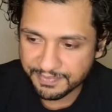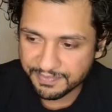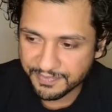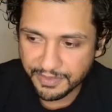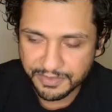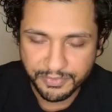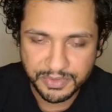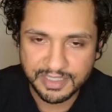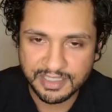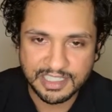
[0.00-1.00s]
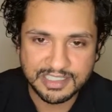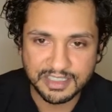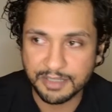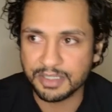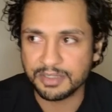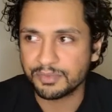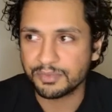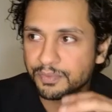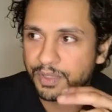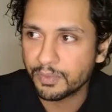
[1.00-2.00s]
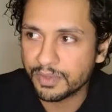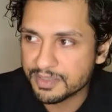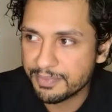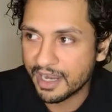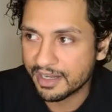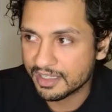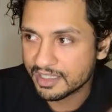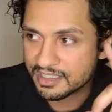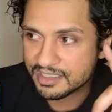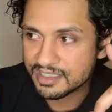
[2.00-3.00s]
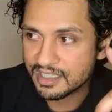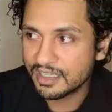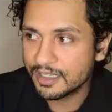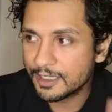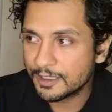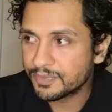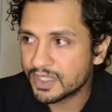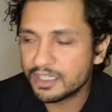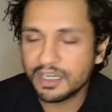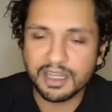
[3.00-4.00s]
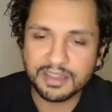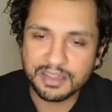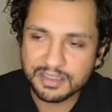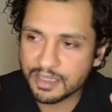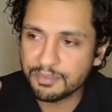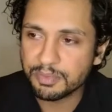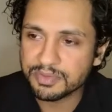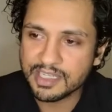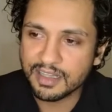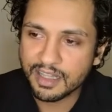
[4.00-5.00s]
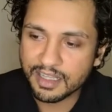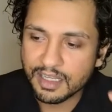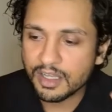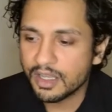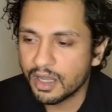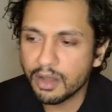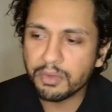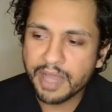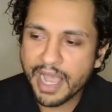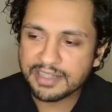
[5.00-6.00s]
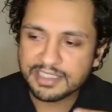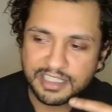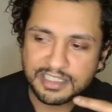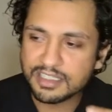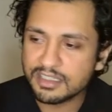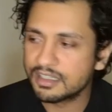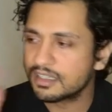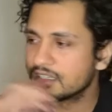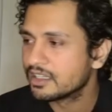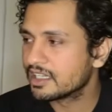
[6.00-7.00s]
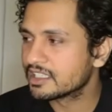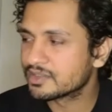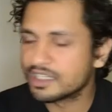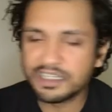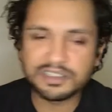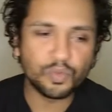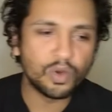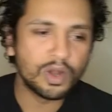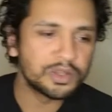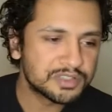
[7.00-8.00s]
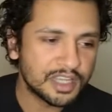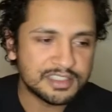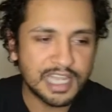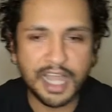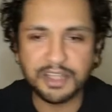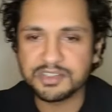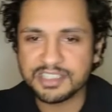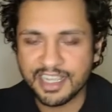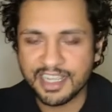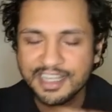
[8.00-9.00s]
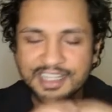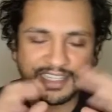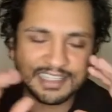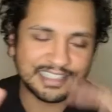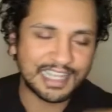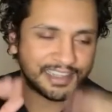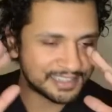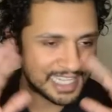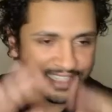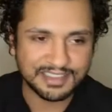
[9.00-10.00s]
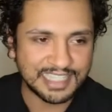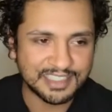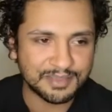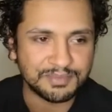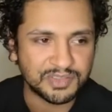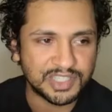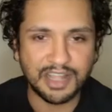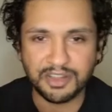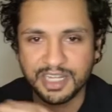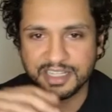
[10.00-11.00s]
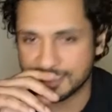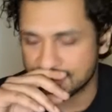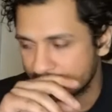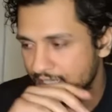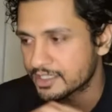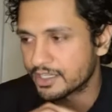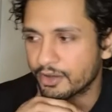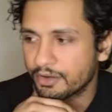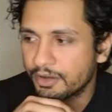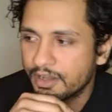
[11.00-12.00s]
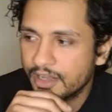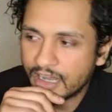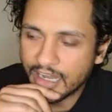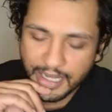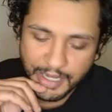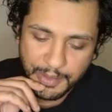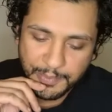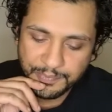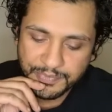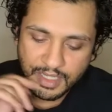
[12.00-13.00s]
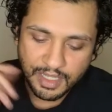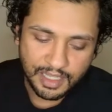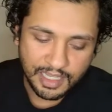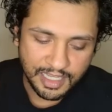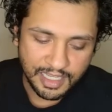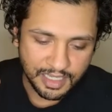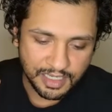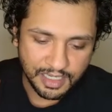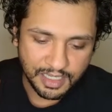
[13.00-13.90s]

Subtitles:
fell in love with it instantly. But what it was about it is, how some people say like, "Oh, acting isn't it isn't what you say, it's how you say it." It's like that's some shallow nonsense. So um it